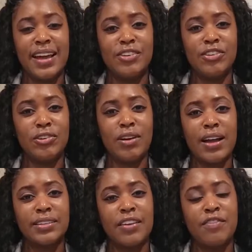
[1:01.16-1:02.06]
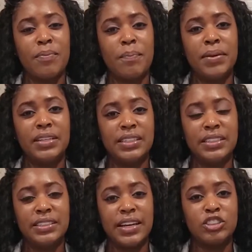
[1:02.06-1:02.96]
I know you guys have busy
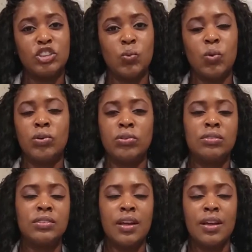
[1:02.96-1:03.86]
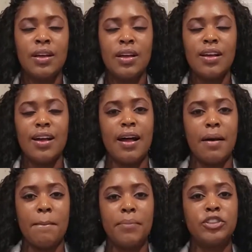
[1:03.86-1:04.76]
schedules.
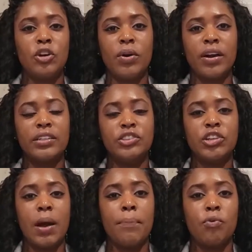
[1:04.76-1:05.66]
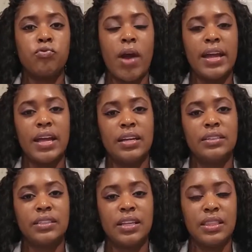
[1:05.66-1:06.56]
So we're going to jump right
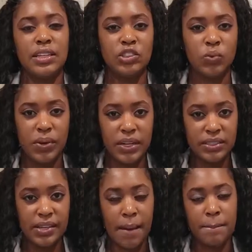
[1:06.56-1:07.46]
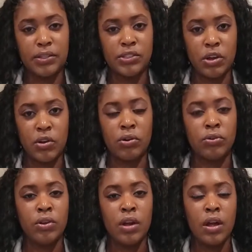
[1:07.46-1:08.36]
into this week's
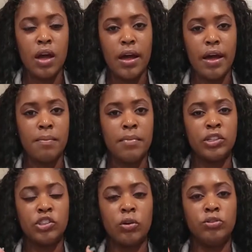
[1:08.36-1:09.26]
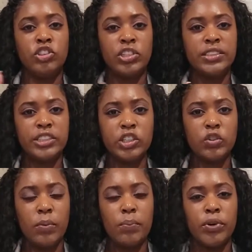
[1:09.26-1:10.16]
episode. So just to
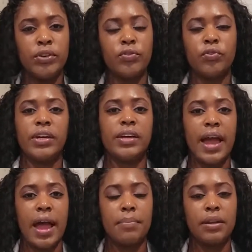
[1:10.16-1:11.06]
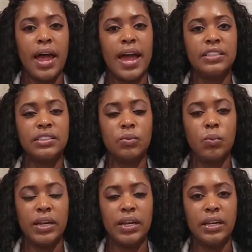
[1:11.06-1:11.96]
do a brief recap, last
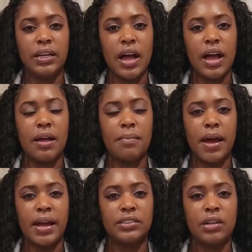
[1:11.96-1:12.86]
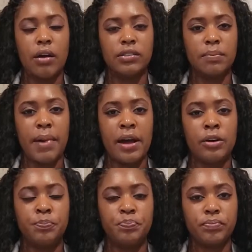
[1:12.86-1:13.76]
week I talked
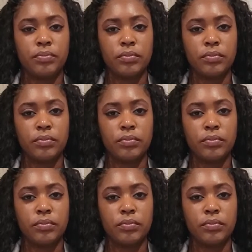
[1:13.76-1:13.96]
about,